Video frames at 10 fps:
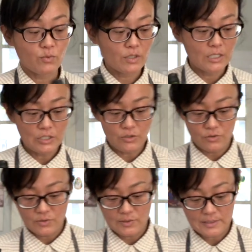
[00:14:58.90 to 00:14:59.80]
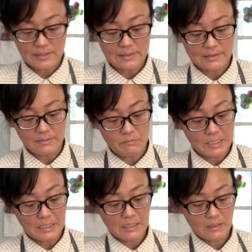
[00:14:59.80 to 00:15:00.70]
we're gonna use is
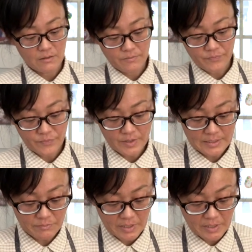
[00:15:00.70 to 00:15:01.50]
mirin. This